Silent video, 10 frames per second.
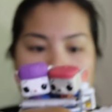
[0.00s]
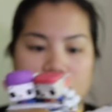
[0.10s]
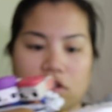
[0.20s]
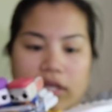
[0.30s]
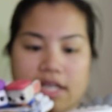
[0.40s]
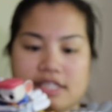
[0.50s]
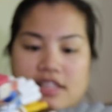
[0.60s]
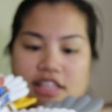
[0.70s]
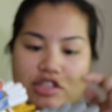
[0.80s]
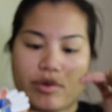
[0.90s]
So like I
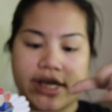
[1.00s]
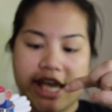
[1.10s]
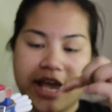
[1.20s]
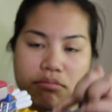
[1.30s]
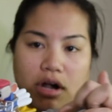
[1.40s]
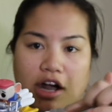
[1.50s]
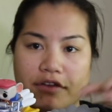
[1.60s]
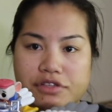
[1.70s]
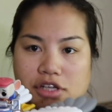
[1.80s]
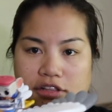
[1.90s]
said, this one came
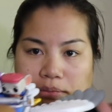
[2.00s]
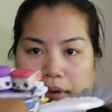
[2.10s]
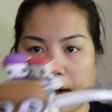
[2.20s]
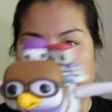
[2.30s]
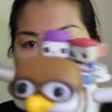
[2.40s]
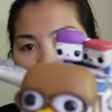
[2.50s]
off, so you have to pop it